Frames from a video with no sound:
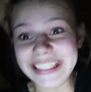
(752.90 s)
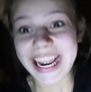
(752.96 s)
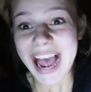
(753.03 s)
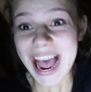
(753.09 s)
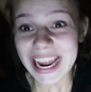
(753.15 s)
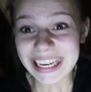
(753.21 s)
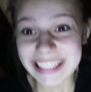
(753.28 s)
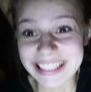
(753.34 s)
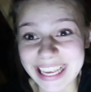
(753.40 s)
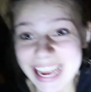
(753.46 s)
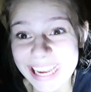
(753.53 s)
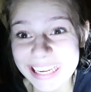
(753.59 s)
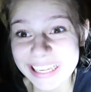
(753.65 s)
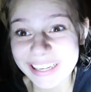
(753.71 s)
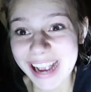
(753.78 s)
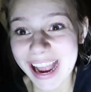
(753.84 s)
Guys,
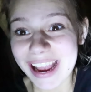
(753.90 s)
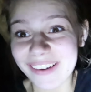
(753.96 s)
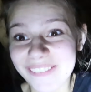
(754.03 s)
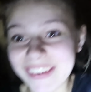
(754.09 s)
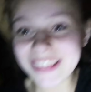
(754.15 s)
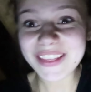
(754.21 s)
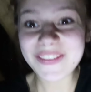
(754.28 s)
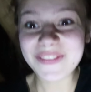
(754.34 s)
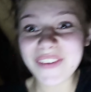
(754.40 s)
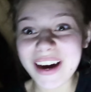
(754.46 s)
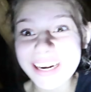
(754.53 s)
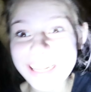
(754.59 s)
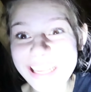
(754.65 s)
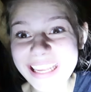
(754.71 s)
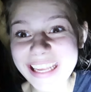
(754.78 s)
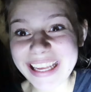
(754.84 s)
I, I won the
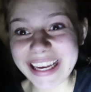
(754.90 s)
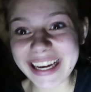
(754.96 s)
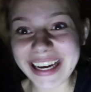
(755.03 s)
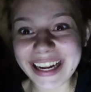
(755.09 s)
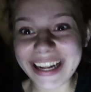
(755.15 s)
bunny.